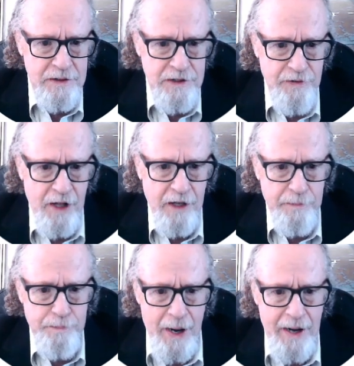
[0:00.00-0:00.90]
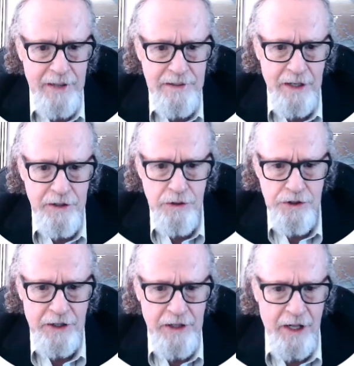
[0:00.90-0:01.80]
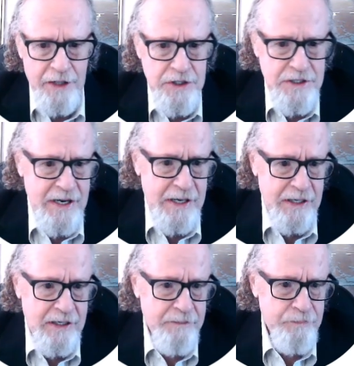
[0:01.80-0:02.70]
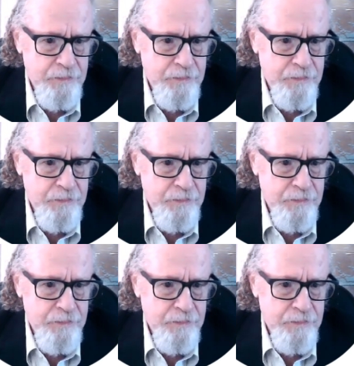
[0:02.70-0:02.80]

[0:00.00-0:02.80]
developed by Deluge Technologies, Inc.